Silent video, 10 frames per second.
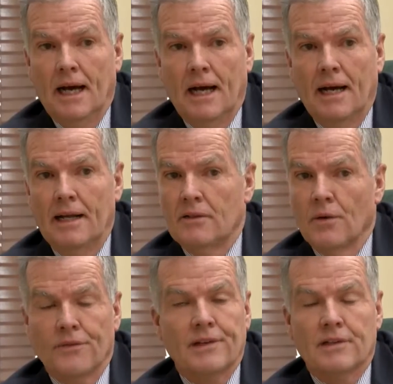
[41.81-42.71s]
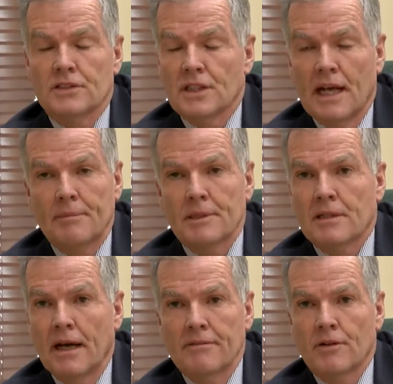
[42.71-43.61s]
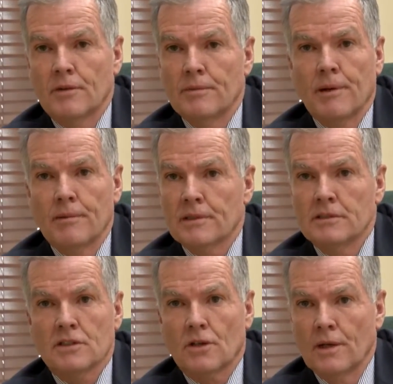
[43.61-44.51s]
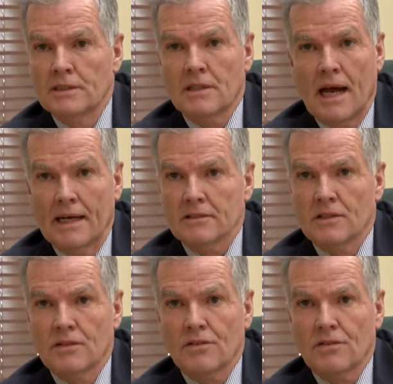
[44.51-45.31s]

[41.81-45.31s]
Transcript: I don't think there's an appetite for Republicans to raise taxes,